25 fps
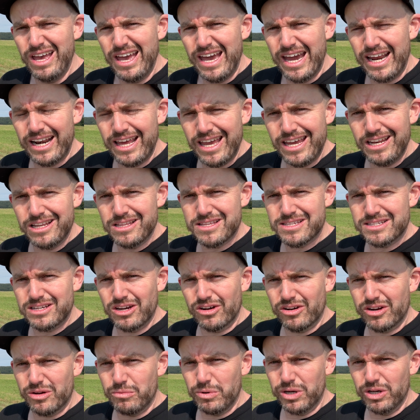and a heated
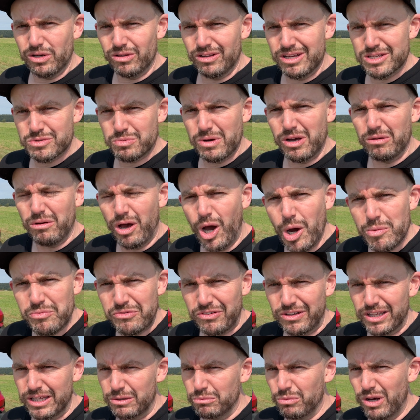steering wheel as well.
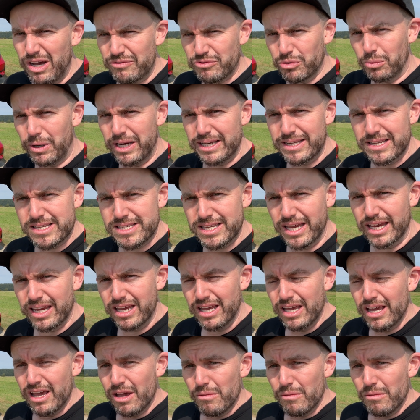Hopefully, we'll have to wait and see.